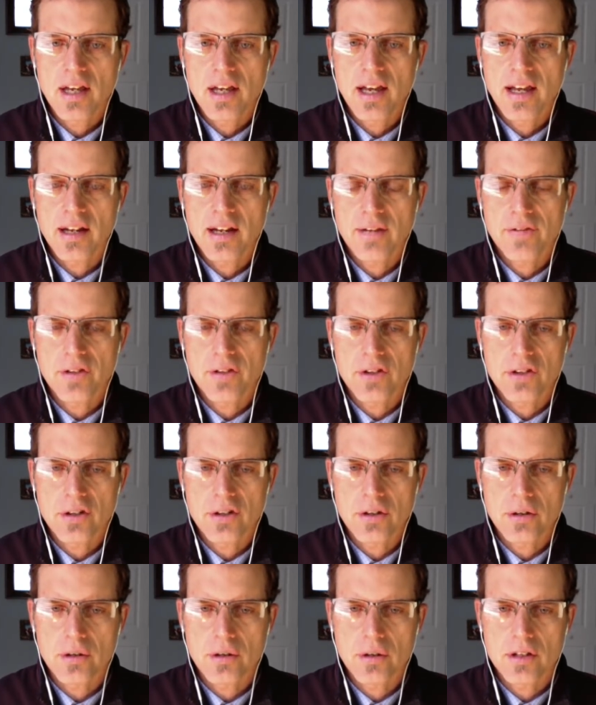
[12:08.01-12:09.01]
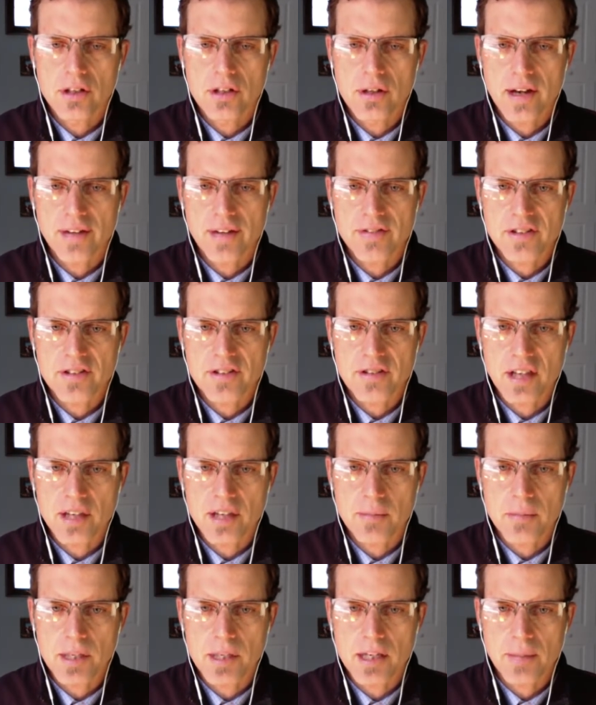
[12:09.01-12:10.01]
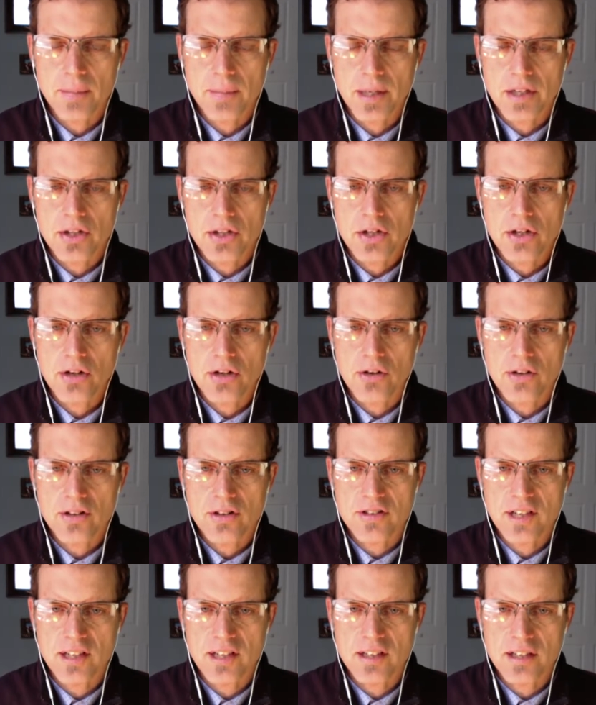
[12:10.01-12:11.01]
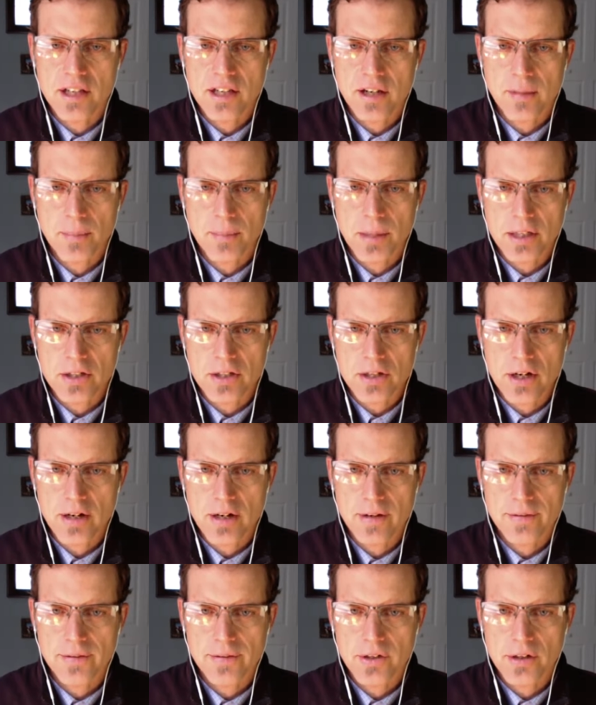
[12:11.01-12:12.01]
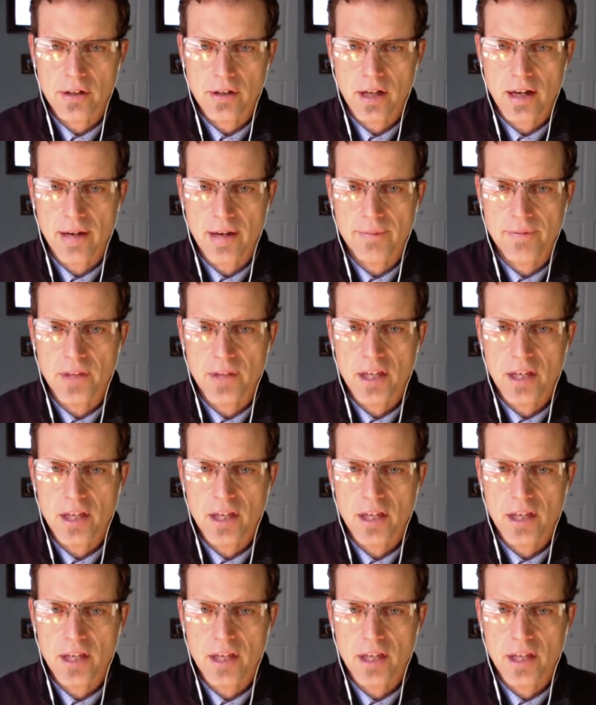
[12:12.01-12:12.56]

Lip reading: And if you do, you have to send me a picture or send Dia a picture, okay?